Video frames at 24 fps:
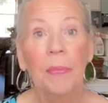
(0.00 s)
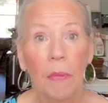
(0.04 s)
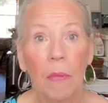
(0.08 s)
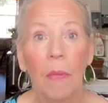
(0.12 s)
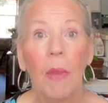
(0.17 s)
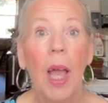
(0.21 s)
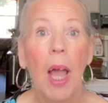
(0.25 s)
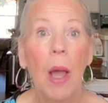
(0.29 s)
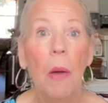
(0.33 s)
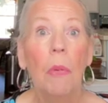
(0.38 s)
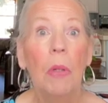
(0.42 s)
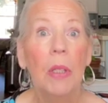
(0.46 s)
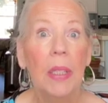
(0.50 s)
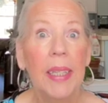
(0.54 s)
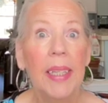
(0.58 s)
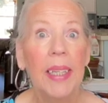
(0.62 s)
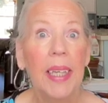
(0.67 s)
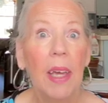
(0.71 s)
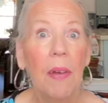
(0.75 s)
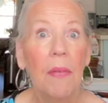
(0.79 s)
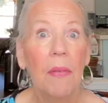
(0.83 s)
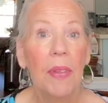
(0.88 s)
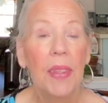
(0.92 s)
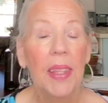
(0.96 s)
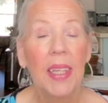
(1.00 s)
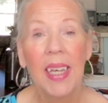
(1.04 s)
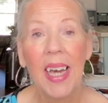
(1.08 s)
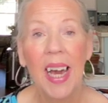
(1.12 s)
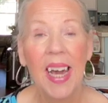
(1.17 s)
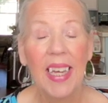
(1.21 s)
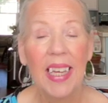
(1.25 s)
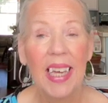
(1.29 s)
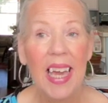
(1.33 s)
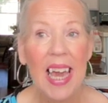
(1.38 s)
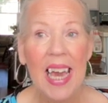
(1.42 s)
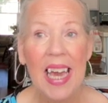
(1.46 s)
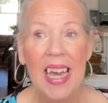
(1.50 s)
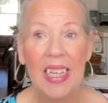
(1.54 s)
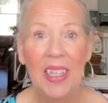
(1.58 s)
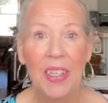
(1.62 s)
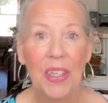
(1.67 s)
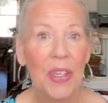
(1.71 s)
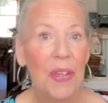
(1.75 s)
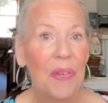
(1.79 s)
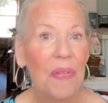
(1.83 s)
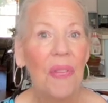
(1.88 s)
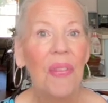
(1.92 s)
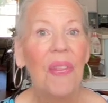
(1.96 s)
I will link everything I can.
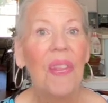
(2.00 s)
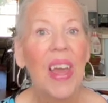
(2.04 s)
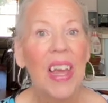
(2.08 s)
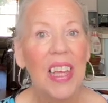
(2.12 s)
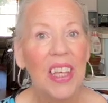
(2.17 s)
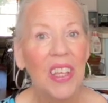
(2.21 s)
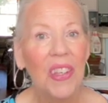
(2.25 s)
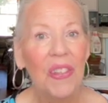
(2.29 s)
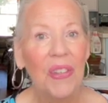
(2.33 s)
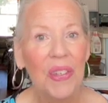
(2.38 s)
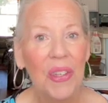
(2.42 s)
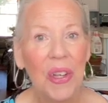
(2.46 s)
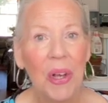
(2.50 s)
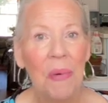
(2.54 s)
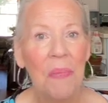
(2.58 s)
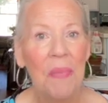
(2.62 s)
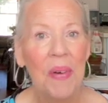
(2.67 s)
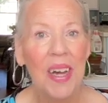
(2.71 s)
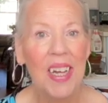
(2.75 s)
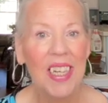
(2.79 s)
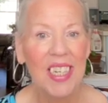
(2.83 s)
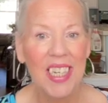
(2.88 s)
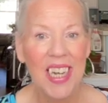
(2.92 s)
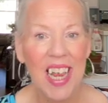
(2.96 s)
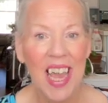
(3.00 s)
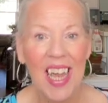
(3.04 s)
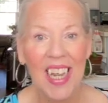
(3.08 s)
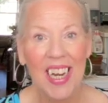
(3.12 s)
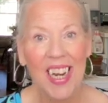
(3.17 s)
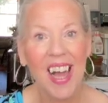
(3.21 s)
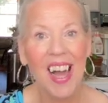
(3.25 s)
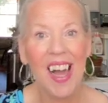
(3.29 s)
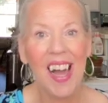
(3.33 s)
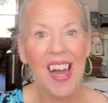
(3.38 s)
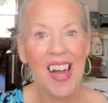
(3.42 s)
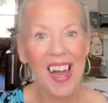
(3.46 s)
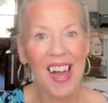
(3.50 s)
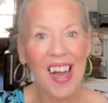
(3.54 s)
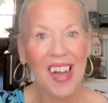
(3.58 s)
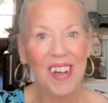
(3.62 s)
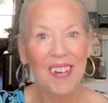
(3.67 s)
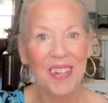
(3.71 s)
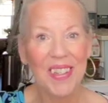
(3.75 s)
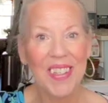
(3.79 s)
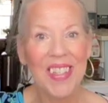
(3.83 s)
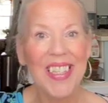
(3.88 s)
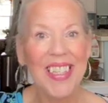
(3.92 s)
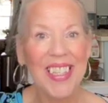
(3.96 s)
So thank you so much, and I
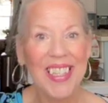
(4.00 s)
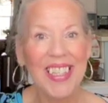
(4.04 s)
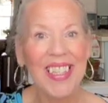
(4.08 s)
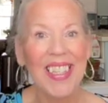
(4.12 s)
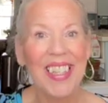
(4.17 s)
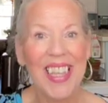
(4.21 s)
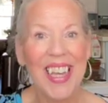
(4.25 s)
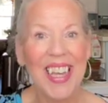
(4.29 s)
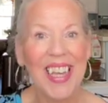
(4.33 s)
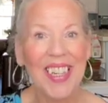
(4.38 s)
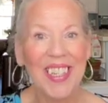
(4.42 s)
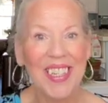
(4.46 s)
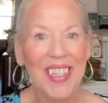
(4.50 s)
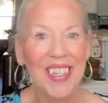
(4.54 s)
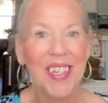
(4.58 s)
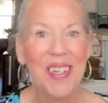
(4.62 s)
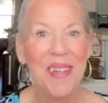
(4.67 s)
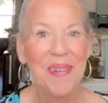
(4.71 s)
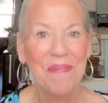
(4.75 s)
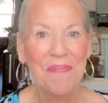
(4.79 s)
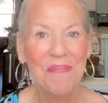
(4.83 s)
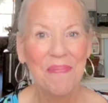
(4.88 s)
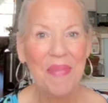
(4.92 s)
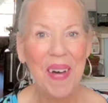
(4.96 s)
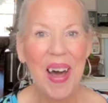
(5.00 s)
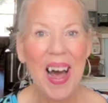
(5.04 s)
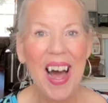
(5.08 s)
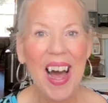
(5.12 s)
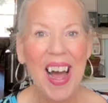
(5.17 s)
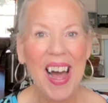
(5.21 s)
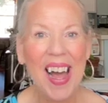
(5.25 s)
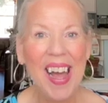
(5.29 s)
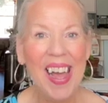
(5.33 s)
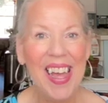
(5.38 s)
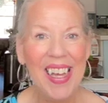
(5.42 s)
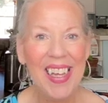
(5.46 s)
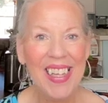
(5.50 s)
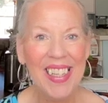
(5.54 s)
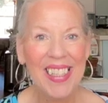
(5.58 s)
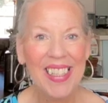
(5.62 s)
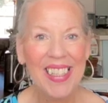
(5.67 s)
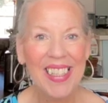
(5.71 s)
will see you later. Bye.